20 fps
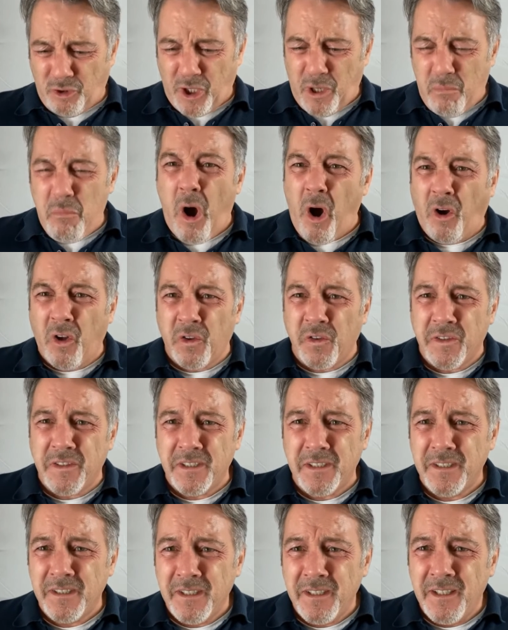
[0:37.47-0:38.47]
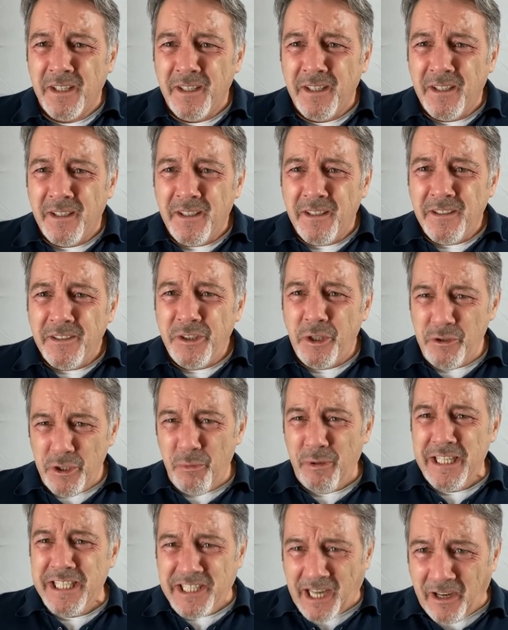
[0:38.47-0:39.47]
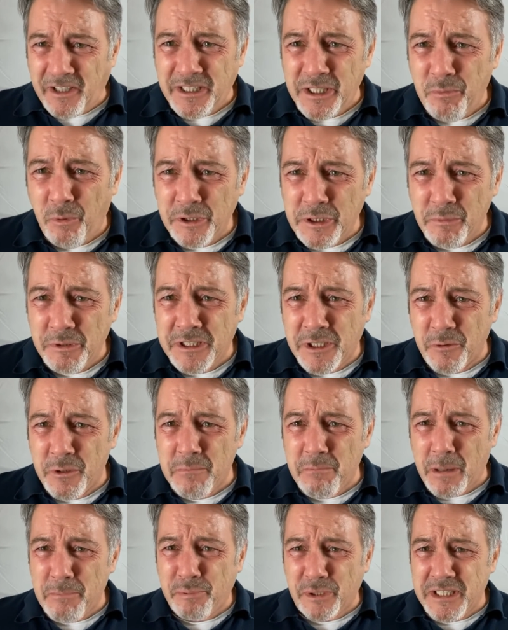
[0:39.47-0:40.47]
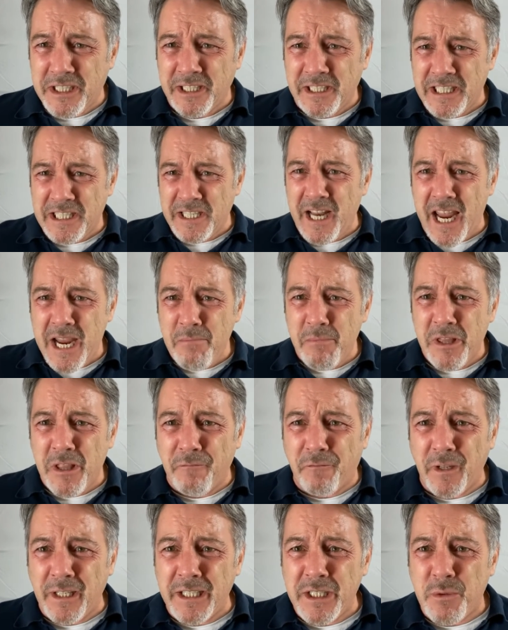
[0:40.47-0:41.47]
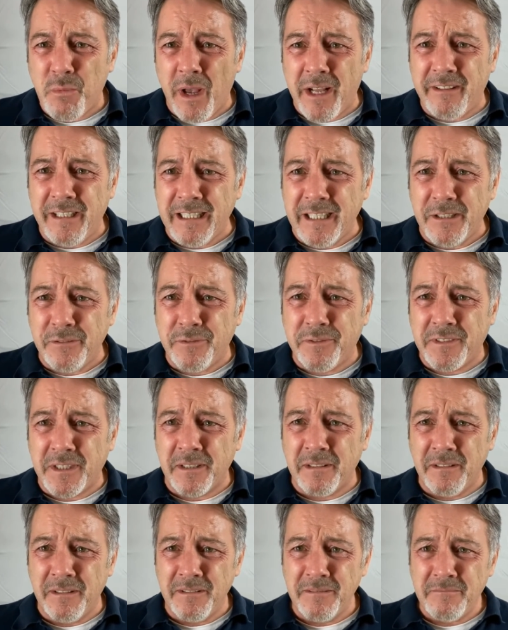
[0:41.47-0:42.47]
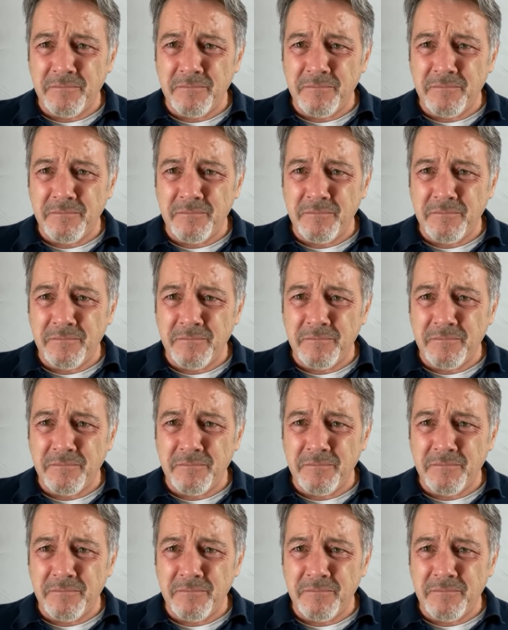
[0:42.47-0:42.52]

Oh, come on. You knew exactly what you were doing by printing his name in the village where he lived.